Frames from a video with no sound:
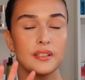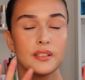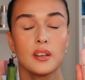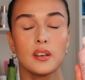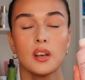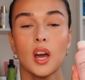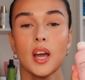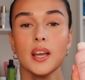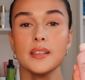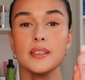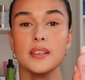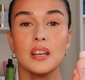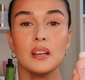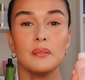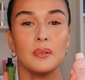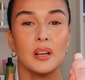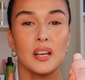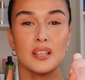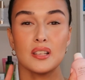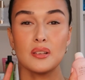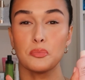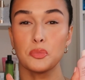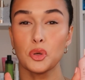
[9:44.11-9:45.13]
So
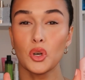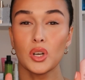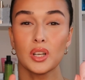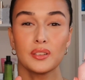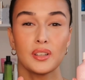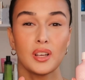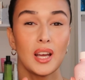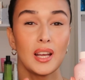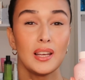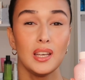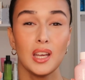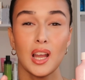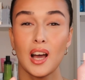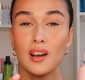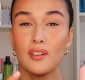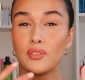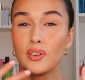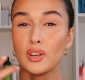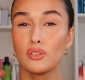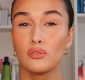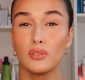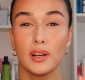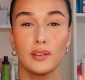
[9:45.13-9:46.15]
niacinamide is a product that I
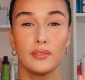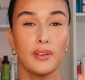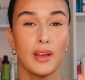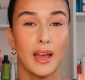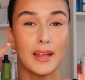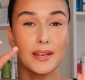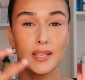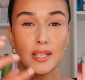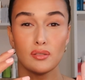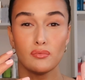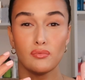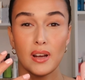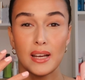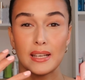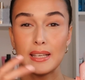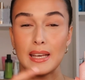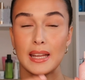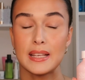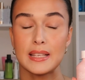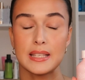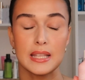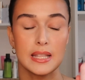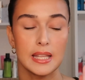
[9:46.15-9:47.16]
love, great for
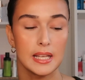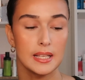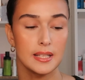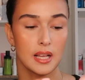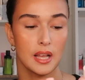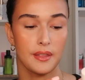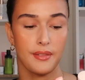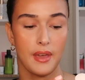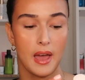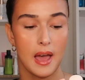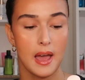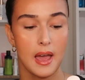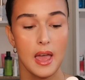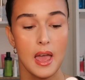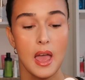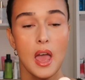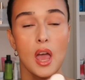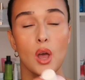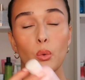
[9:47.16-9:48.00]
anti-redness and things like that,